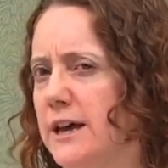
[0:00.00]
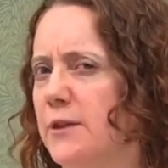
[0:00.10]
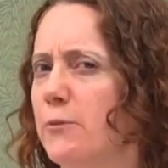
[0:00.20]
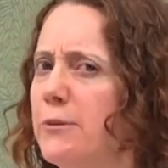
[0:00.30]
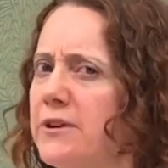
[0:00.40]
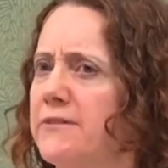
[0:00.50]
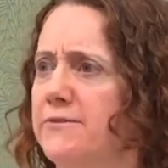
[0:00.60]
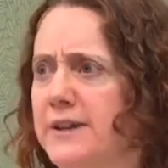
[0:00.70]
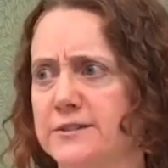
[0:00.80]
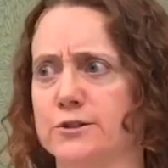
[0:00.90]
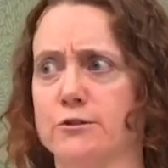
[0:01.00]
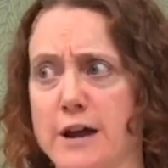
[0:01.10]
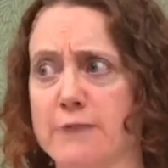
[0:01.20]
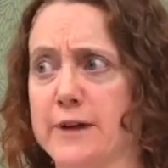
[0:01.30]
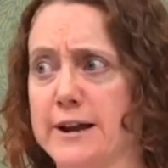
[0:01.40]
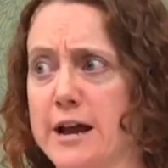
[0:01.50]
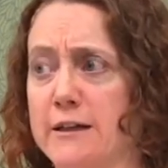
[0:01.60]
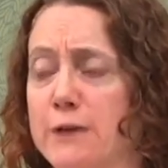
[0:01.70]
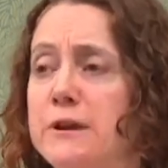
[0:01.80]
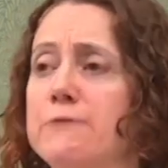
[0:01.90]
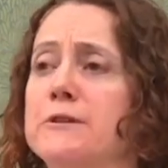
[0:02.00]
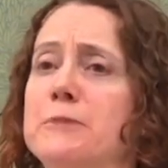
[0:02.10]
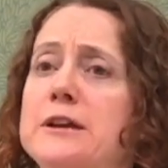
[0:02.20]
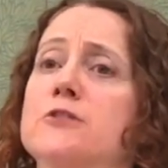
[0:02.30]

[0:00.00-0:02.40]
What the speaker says: then we would have fixed crime right now. Like, we would be in a